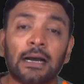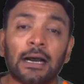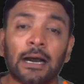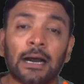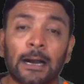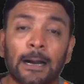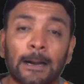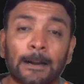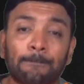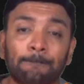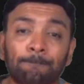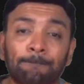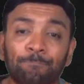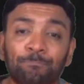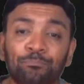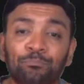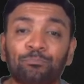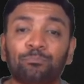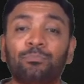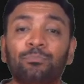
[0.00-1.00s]
have
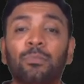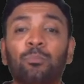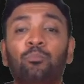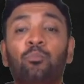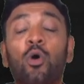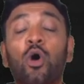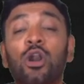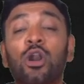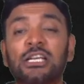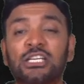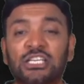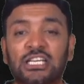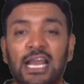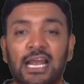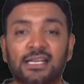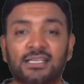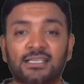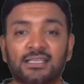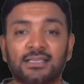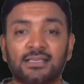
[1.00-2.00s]
bonus
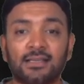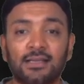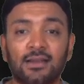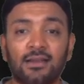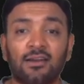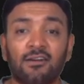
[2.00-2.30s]
shares,